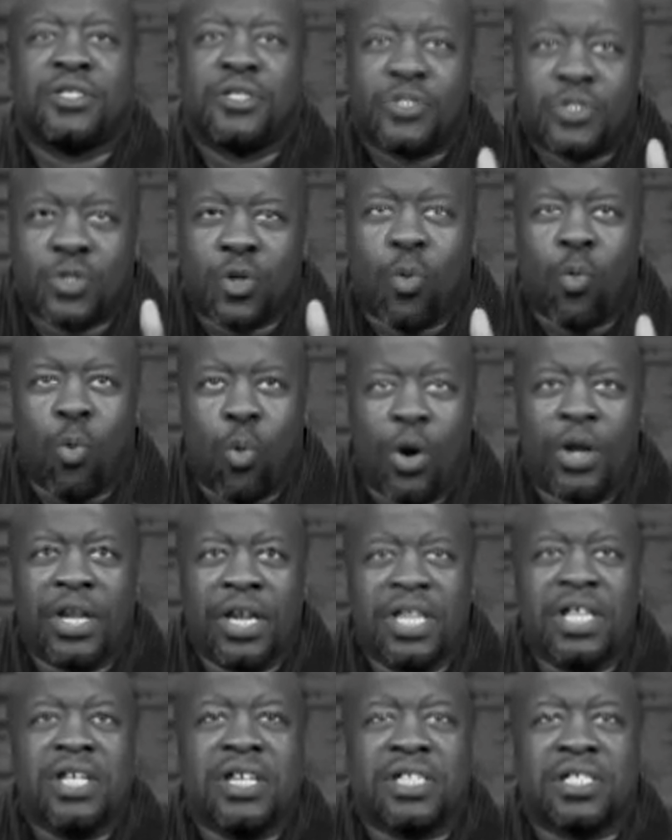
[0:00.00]
to what
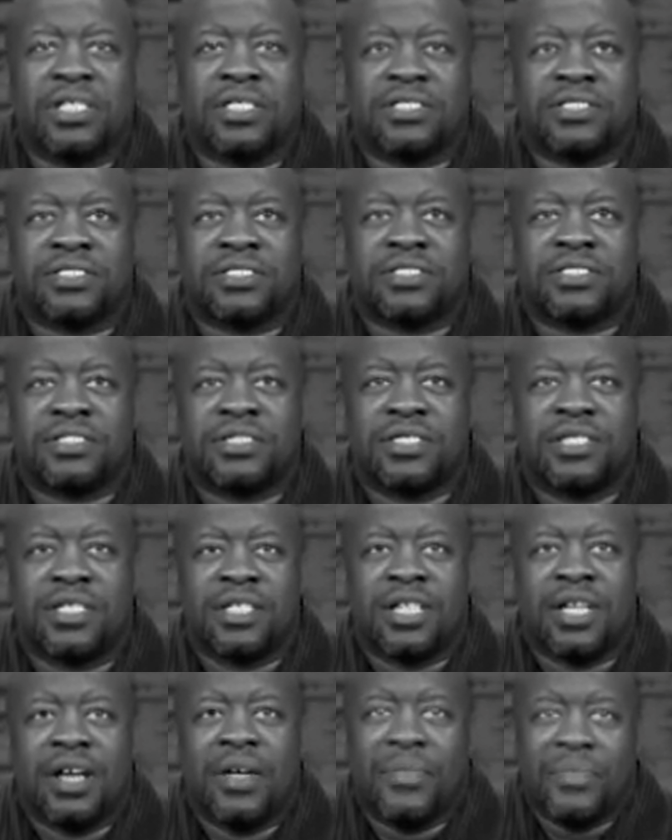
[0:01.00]
it is
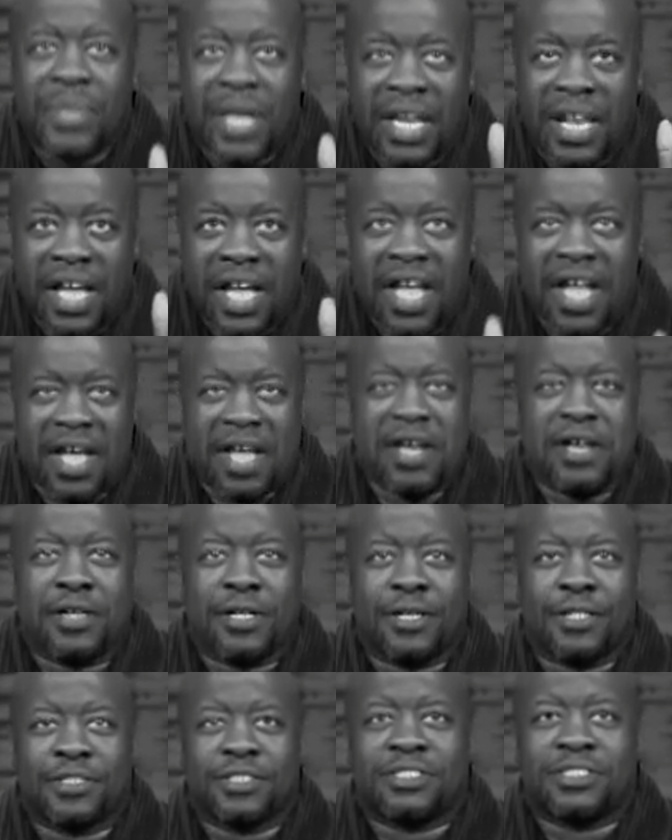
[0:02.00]
that
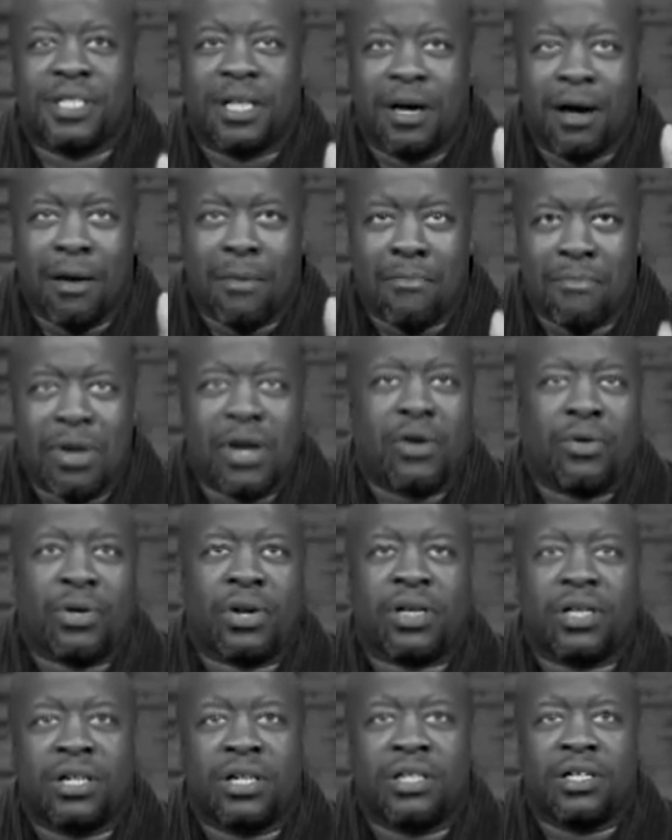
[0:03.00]
ails
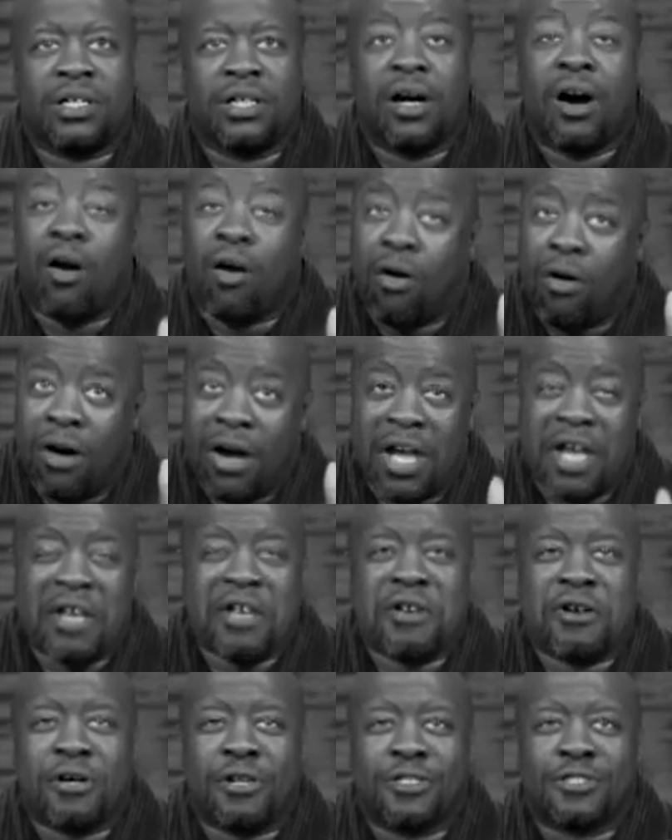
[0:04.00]
America or
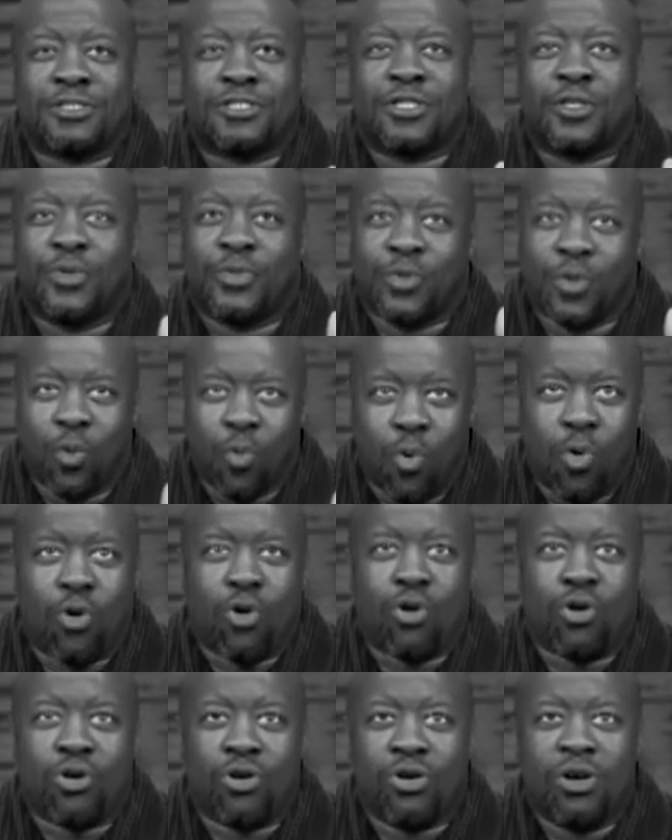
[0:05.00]
ails the
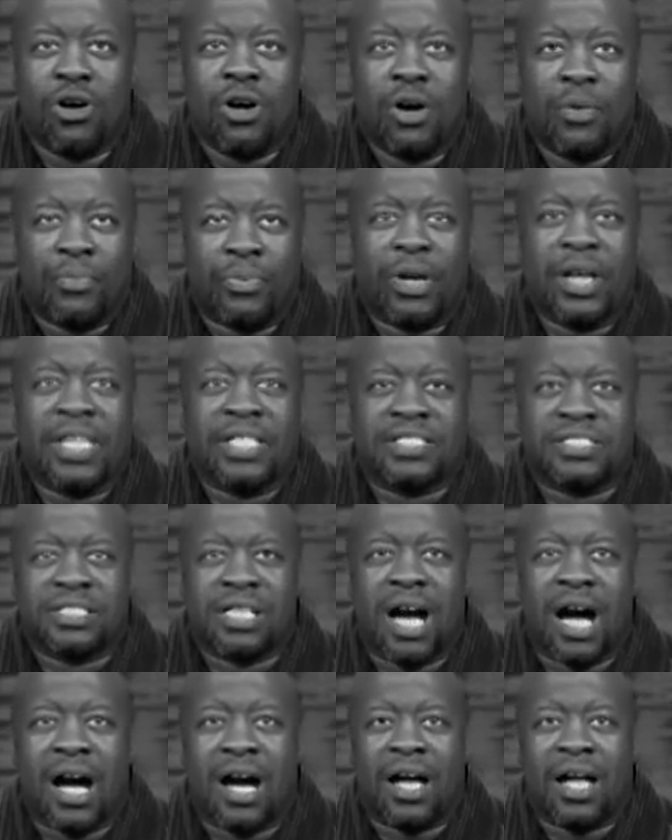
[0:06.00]
world. Praise
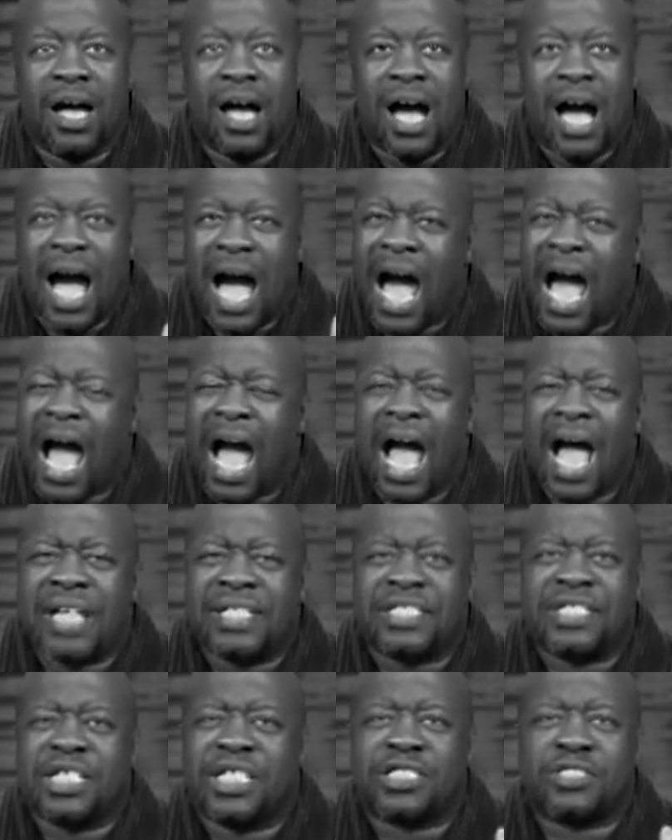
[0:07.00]
God. I
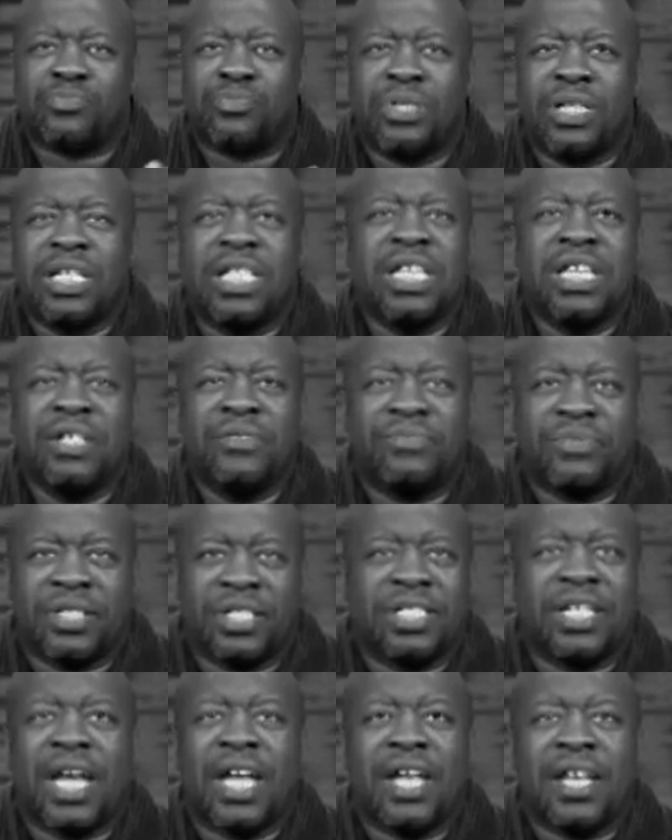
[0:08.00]
just believe
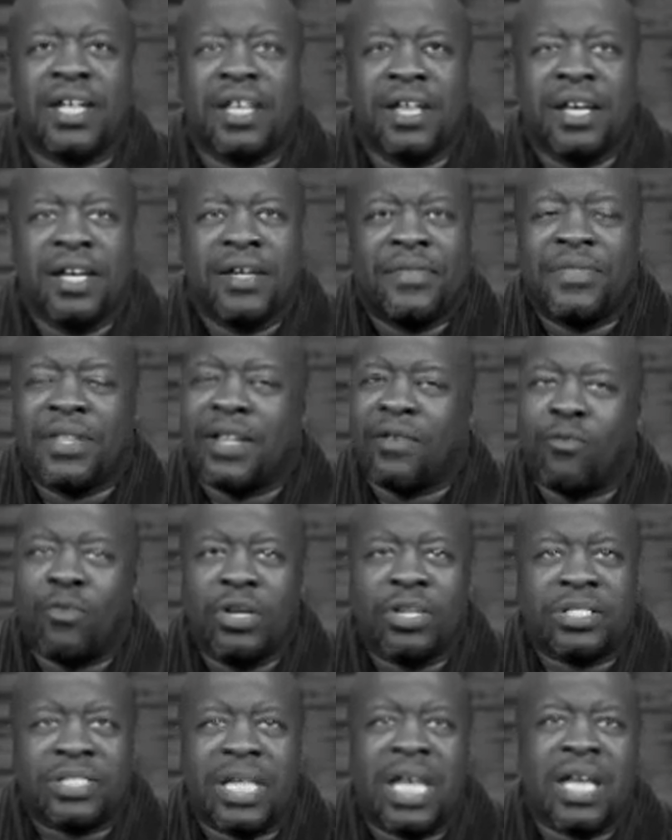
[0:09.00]
today that if
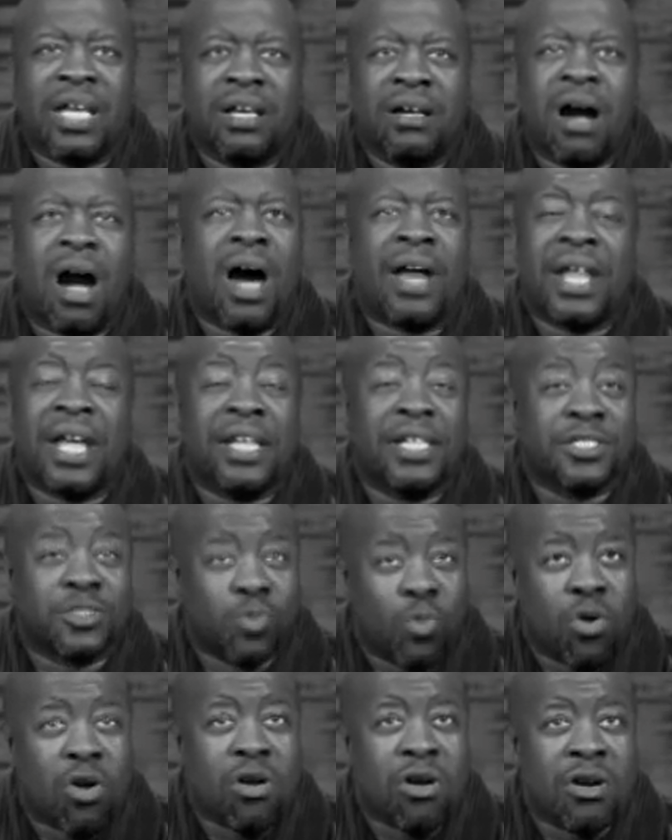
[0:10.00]
we take God at his
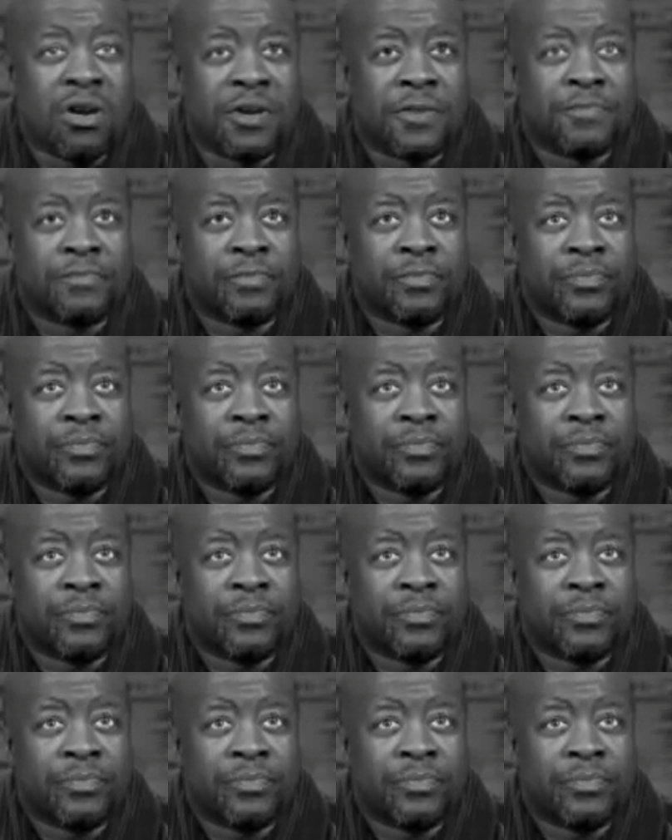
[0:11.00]
word,